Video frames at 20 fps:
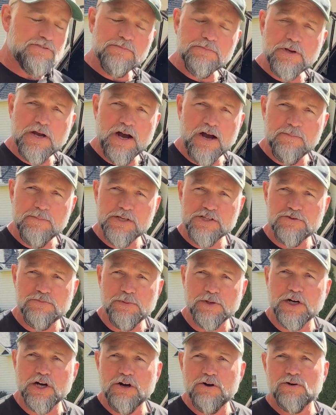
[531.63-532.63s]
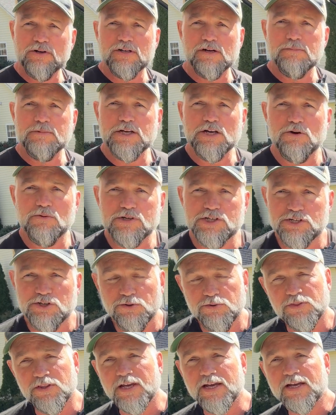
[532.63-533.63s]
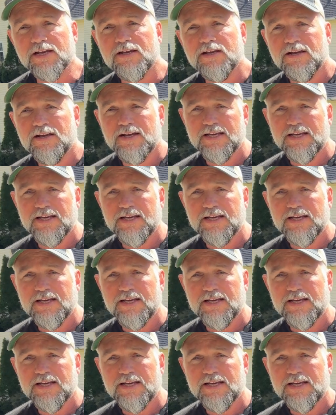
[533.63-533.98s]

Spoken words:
some comments below and let me know what you think.